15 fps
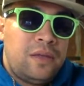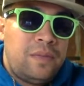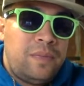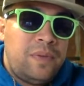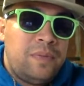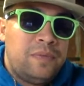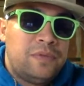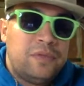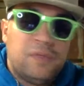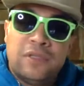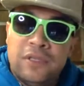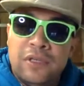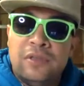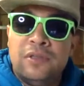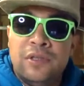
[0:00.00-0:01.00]
that people should
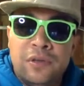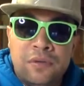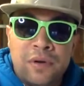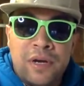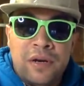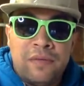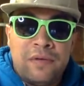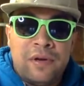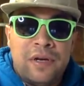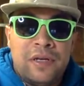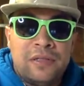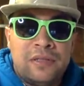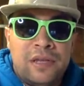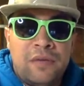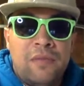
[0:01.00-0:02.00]
still do whatever
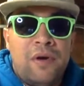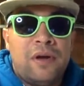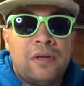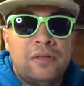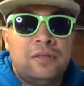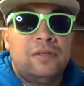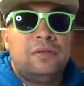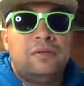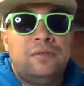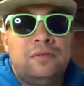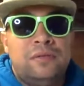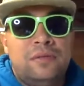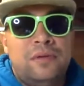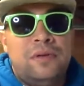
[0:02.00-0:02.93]
it is they want to do.